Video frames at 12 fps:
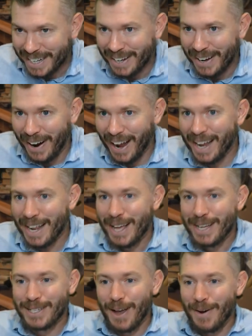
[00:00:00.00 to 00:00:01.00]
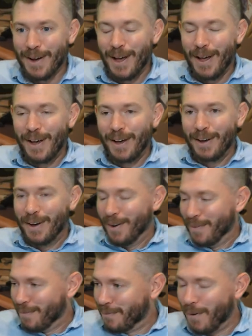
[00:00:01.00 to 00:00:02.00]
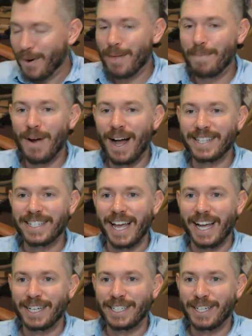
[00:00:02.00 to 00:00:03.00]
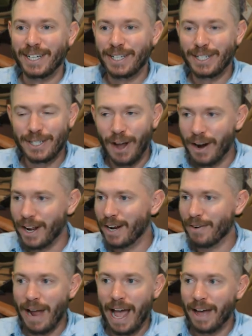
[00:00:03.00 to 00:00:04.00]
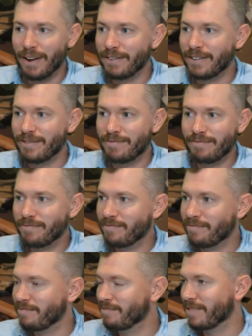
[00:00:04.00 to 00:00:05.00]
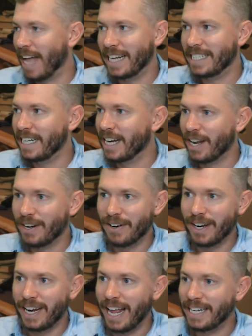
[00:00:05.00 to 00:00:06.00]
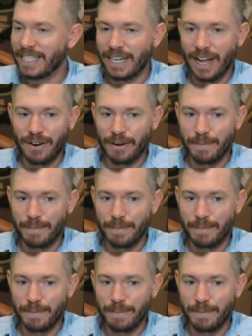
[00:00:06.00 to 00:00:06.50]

Right? So, for the Bronze Age, starting around 1900, 1800